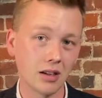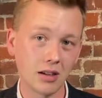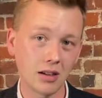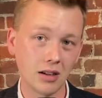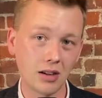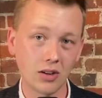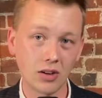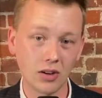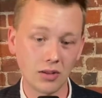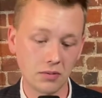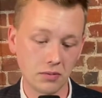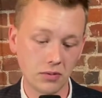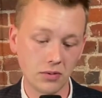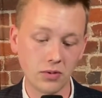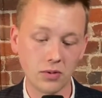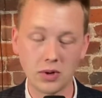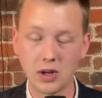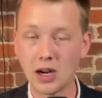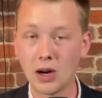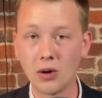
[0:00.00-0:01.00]
or for
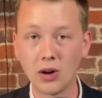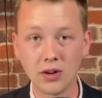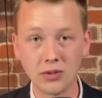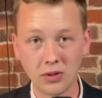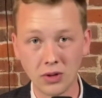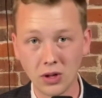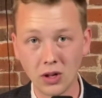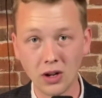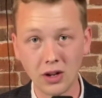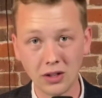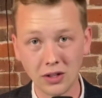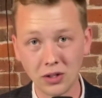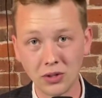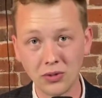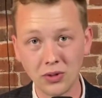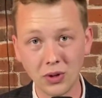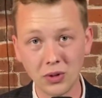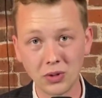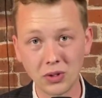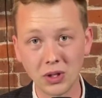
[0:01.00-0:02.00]
however long you've
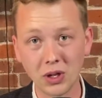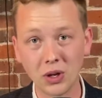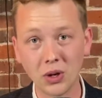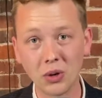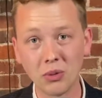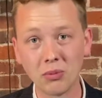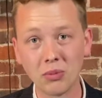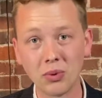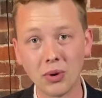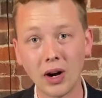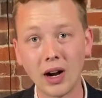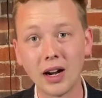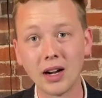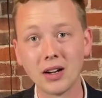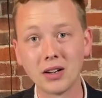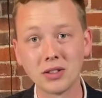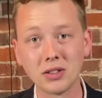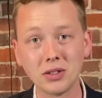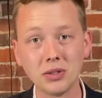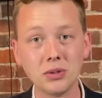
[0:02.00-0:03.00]
owned the home prior
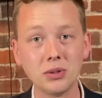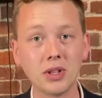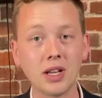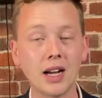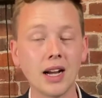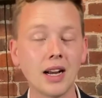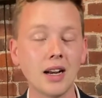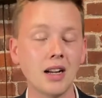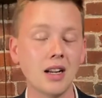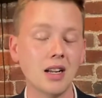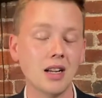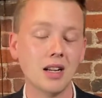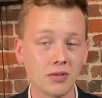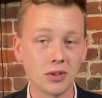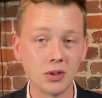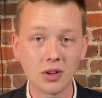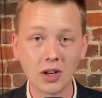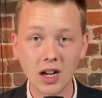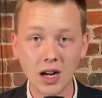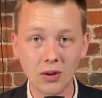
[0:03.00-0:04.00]
to that. If you're
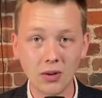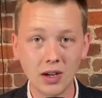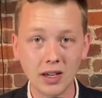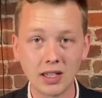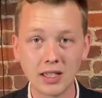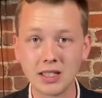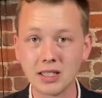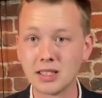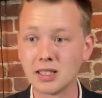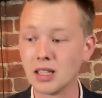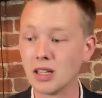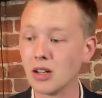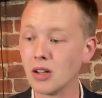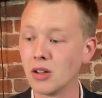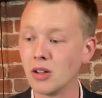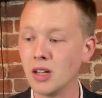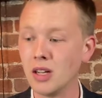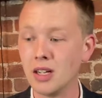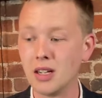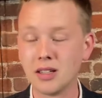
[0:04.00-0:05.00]
not ready to
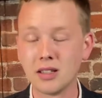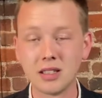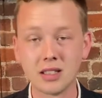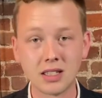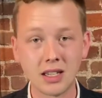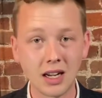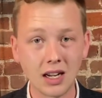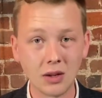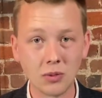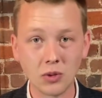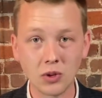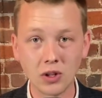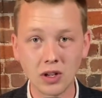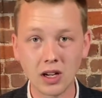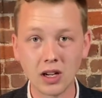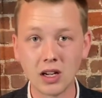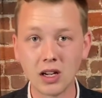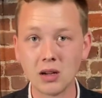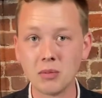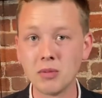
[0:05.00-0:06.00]
sell, the time will
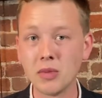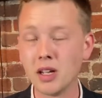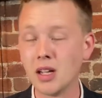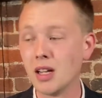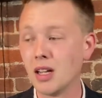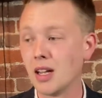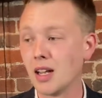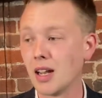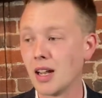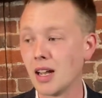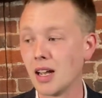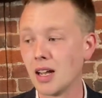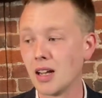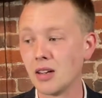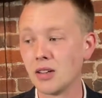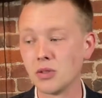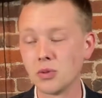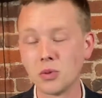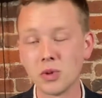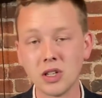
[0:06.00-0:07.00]
come, and
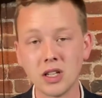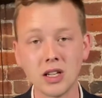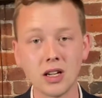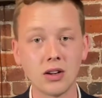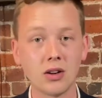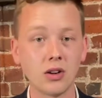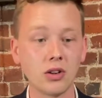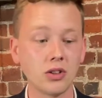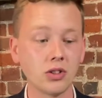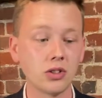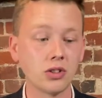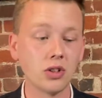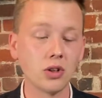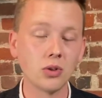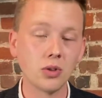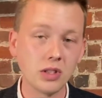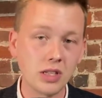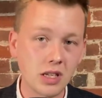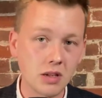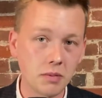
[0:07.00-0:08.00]
we are so
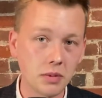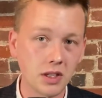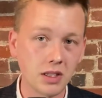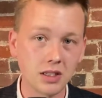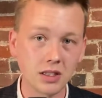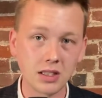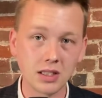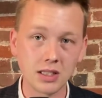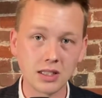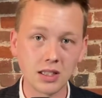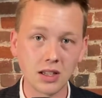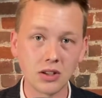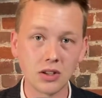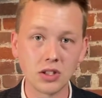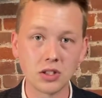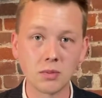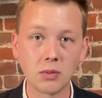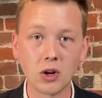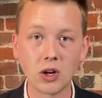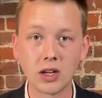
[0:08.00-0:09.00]
deep into the seller's
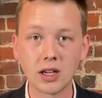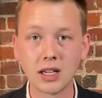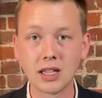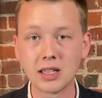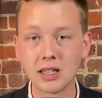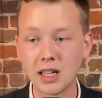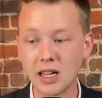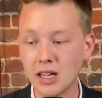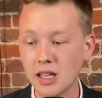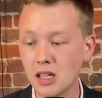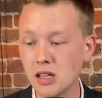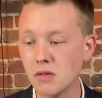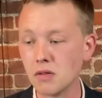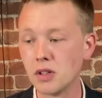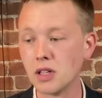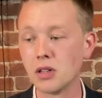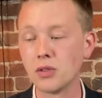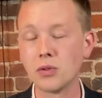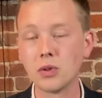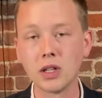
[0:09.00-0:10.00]
market that even
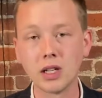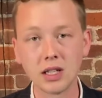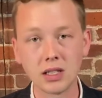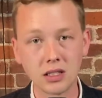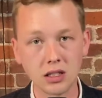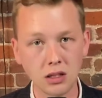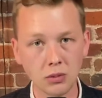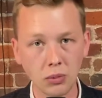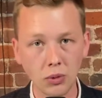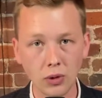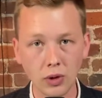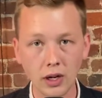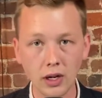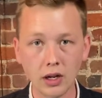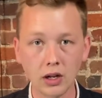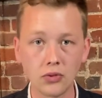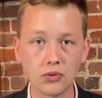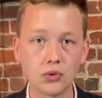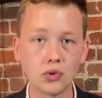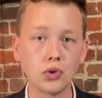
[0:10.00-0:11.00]
if we get to the point
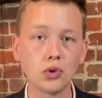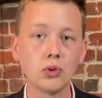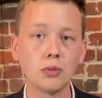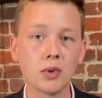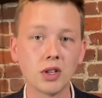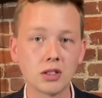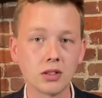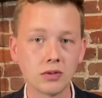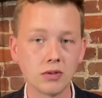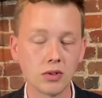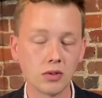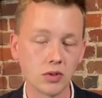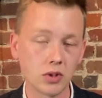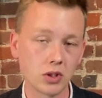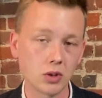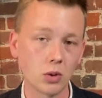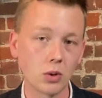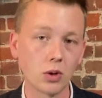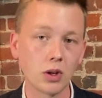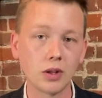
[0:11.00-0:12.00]
of 2 months of
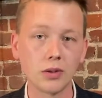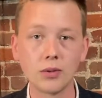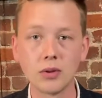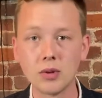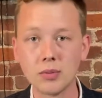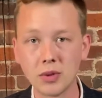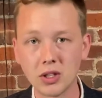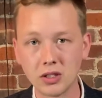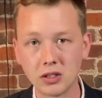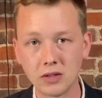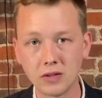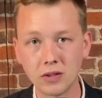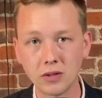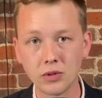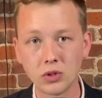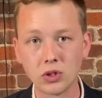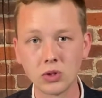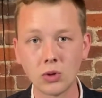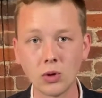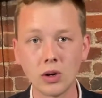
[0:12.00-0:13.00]
inventory, 3 months of
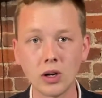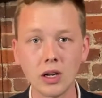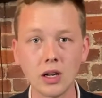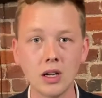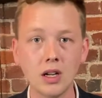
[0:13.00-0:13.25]
inventory,